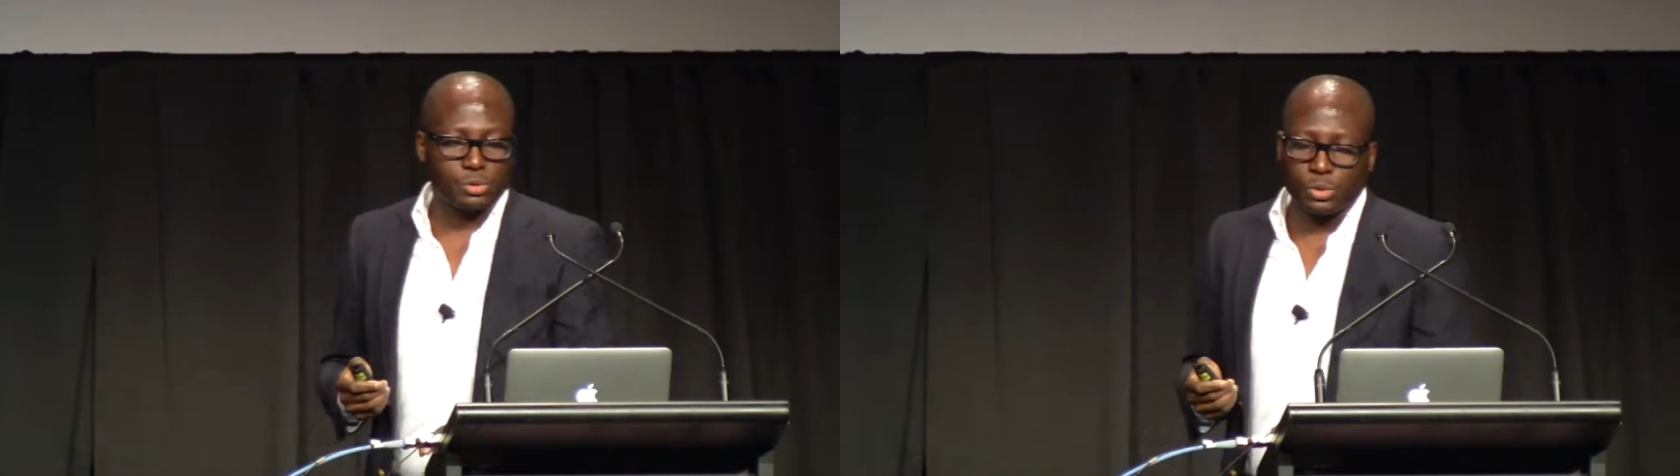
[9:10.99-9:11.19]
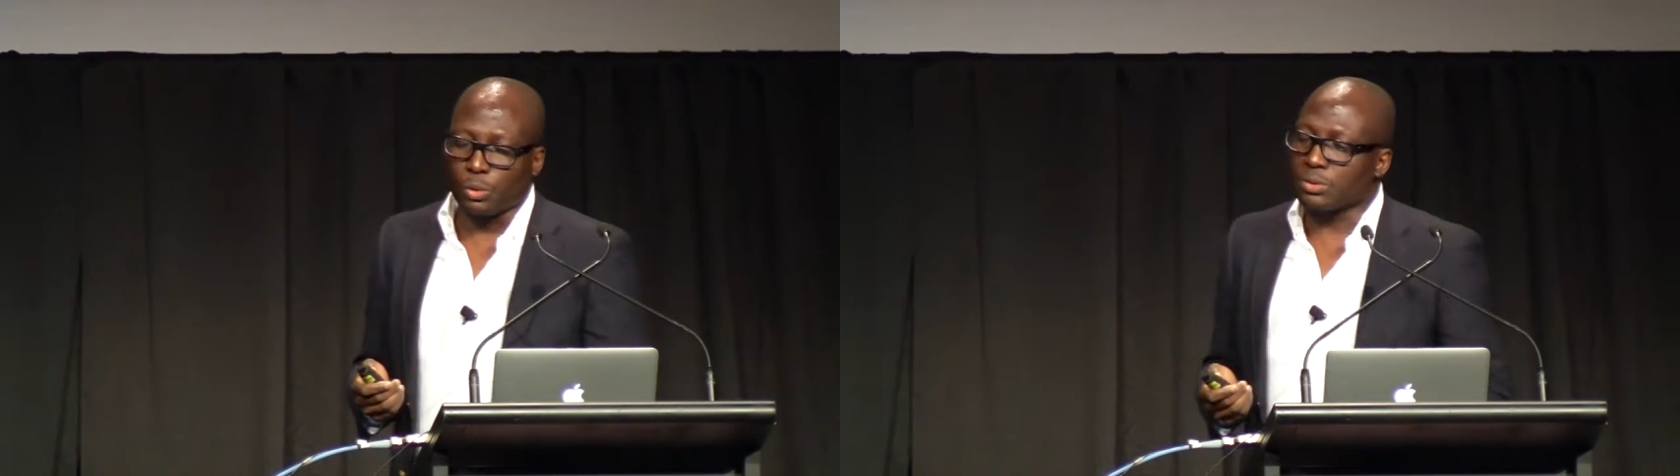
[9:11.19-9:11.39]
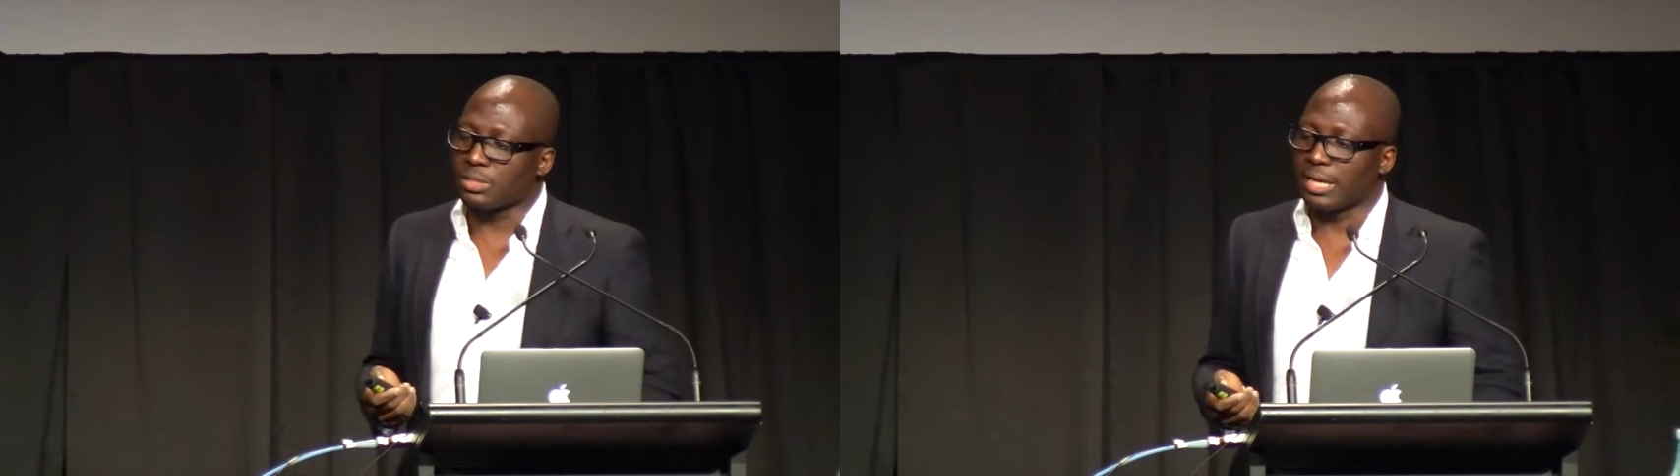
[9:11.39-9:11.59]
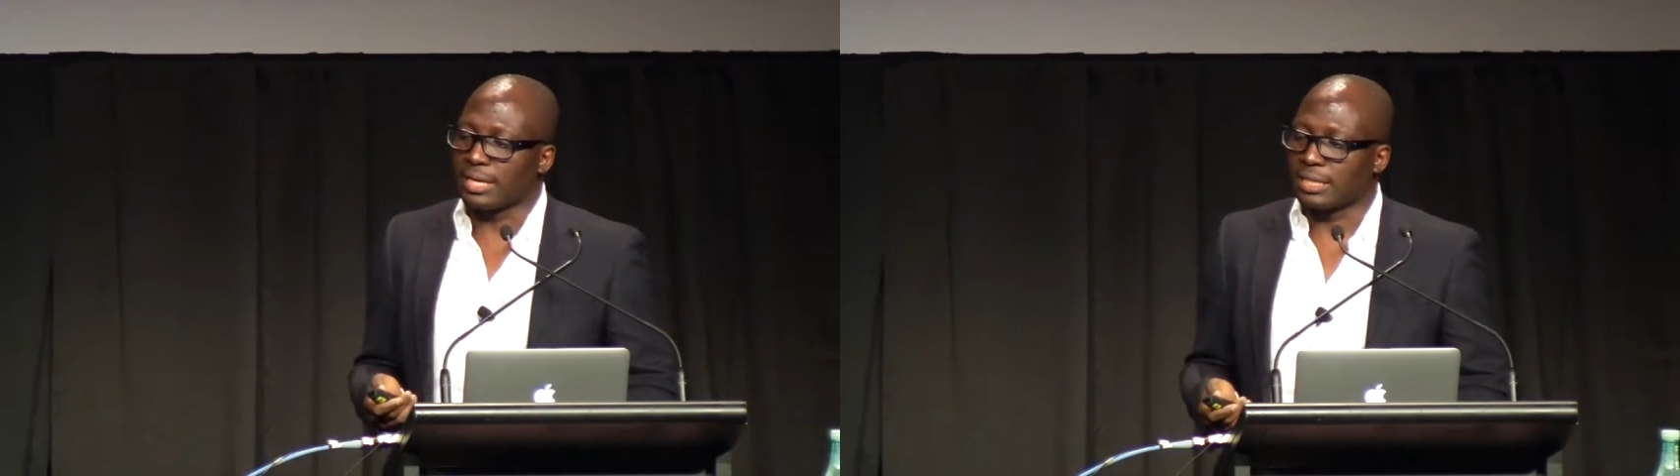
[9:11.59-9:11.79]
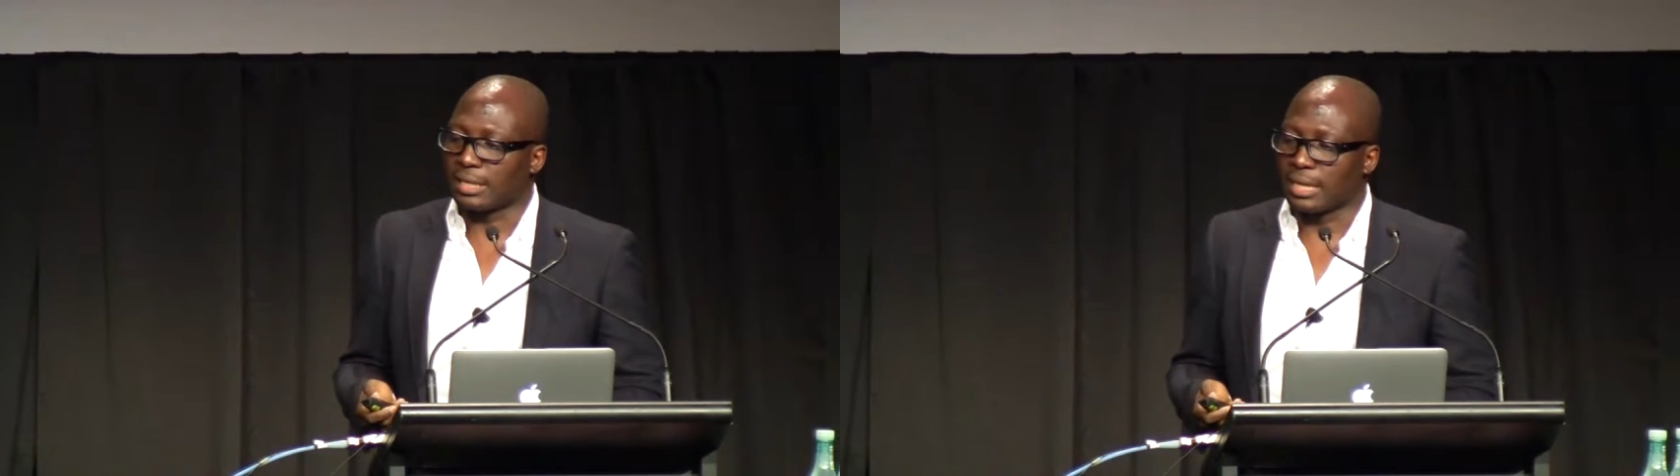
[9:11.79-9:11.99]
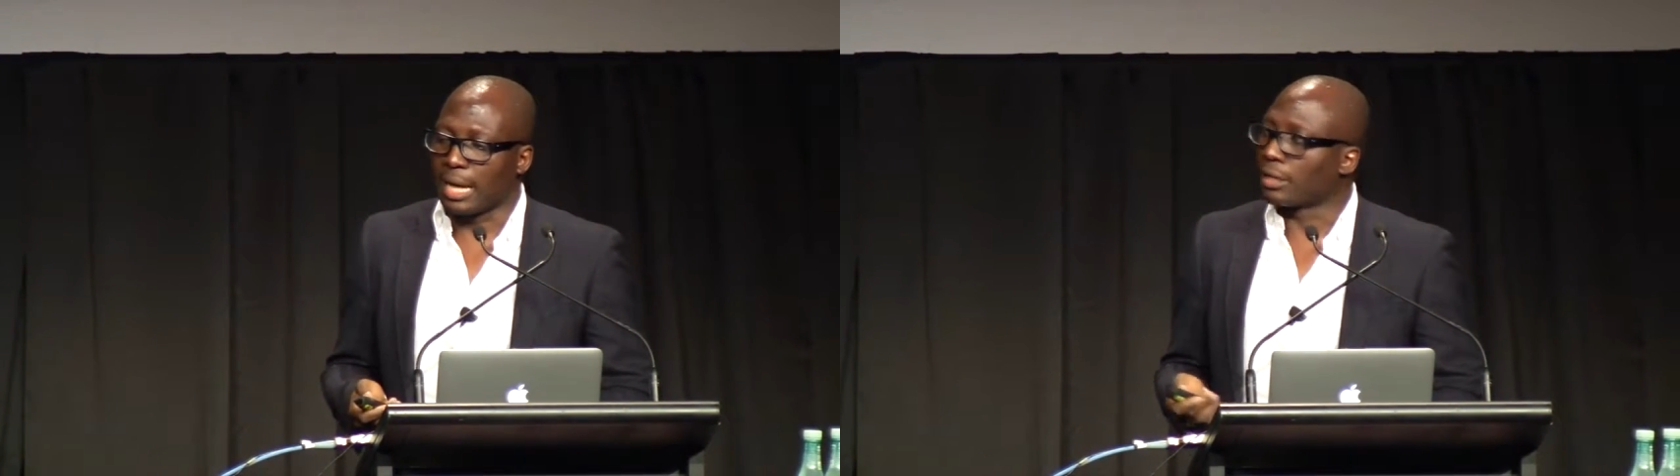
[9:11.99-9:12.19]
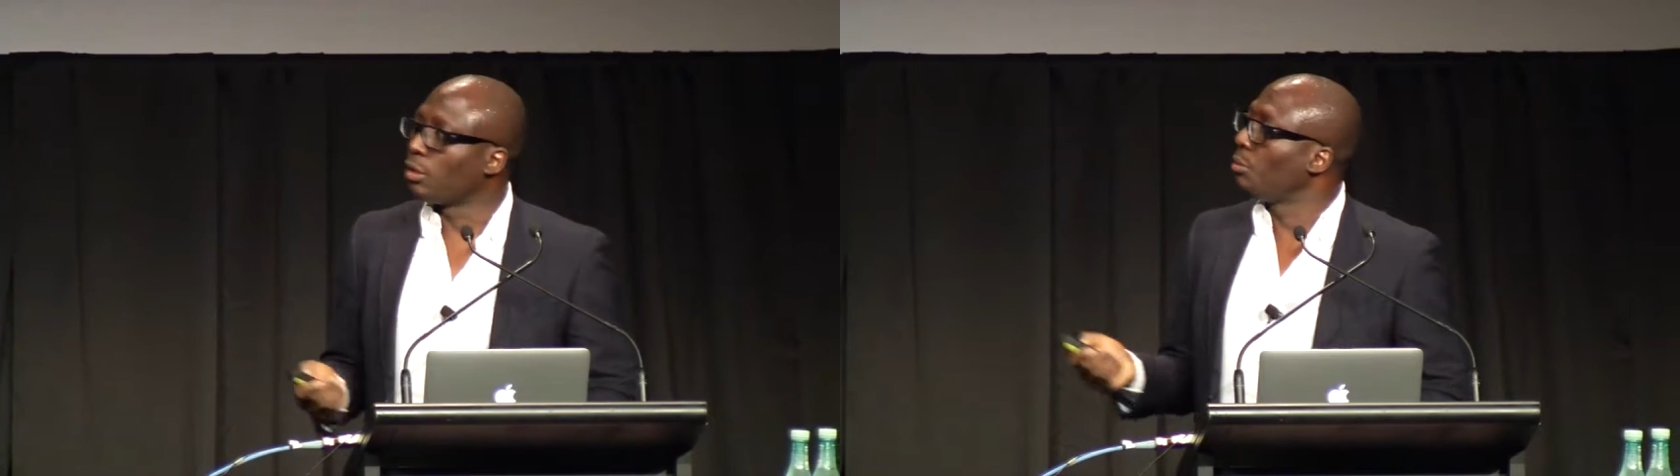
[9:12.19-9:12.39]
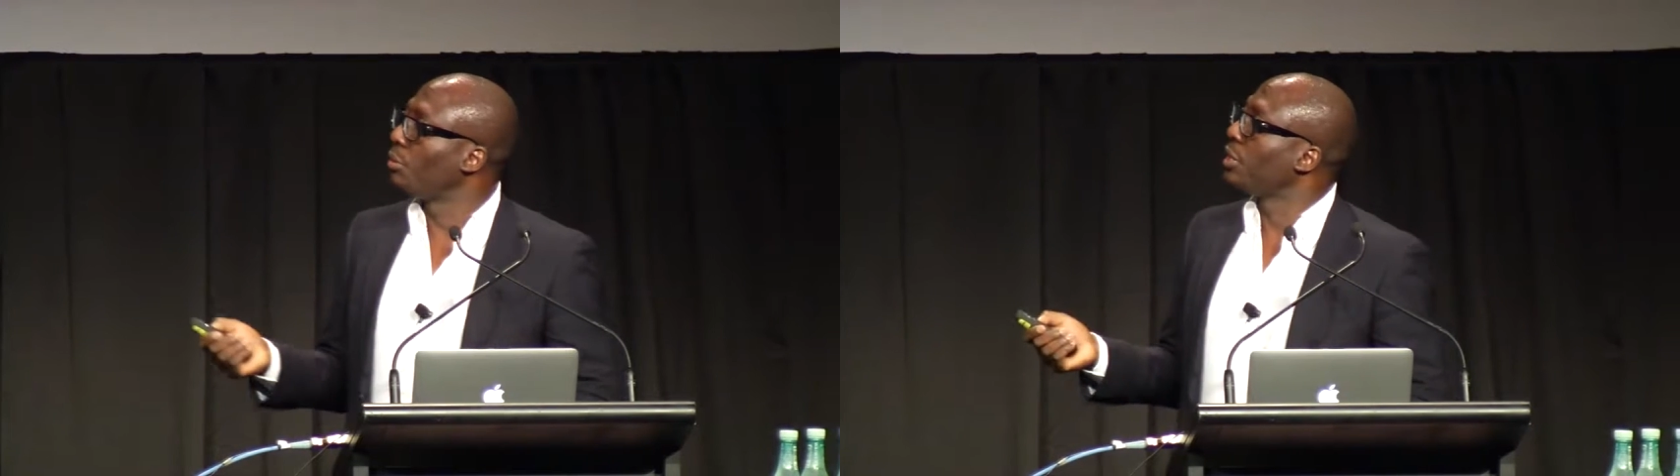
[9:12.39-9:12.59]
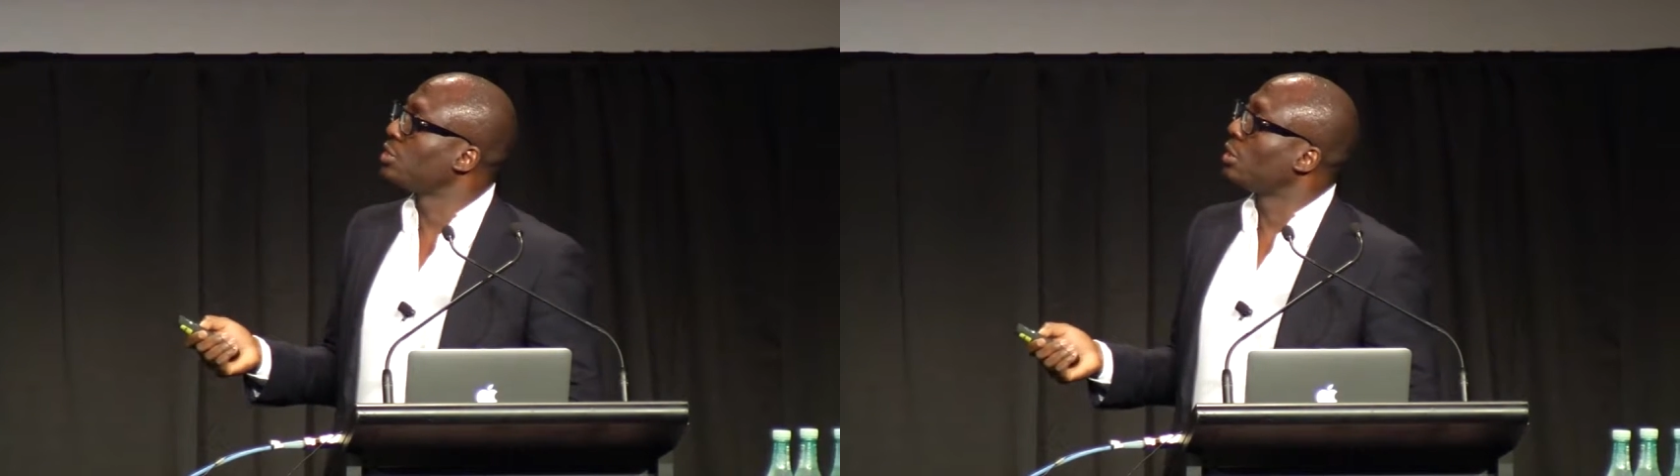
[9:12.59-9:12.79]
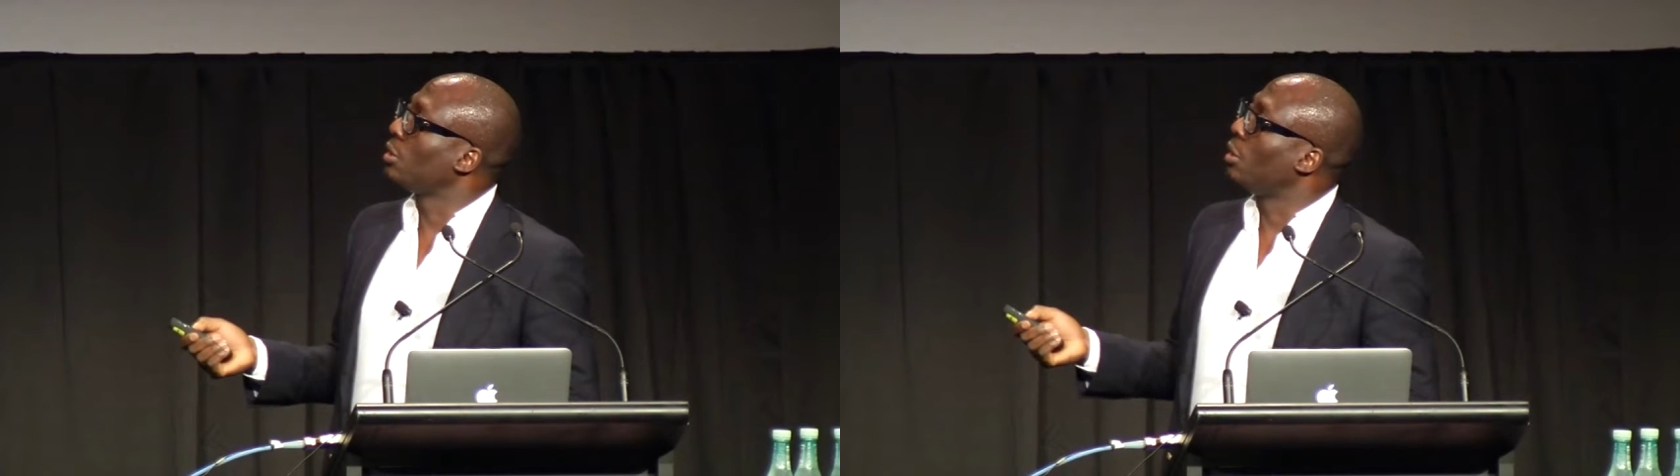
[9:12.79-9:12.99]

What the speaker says: to note there is that the agglomeration